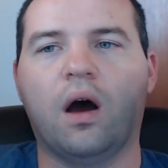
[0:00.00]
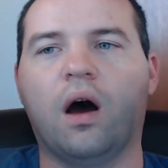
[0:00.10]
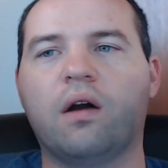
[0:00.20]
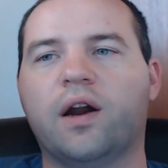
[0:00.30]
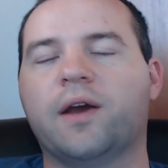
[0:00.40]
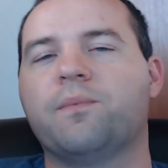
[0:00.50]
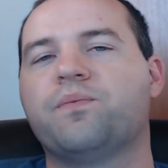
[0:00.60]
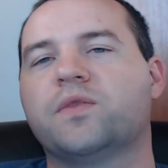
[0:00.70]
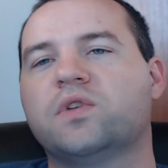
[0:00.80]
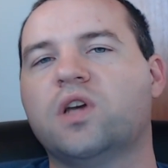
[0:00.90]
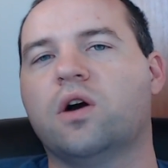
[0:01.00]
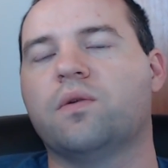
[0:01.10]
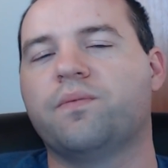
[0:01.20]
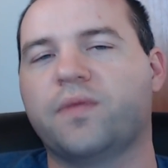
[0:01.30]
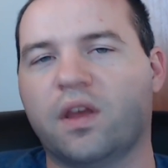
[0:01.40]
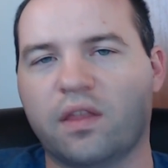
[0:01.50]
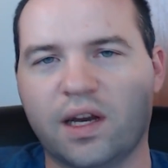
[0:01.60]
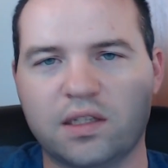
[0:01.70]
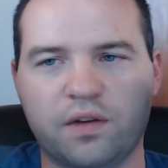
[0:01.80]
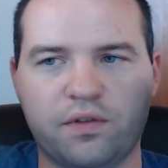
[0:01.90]
All right. So
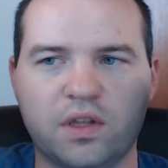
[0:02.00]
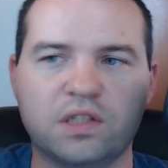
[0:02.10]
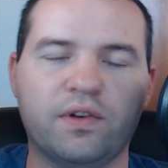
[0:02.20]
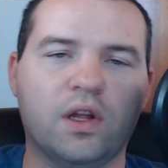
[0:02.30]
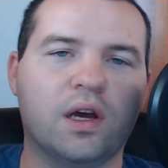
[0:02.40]
that's it for this video.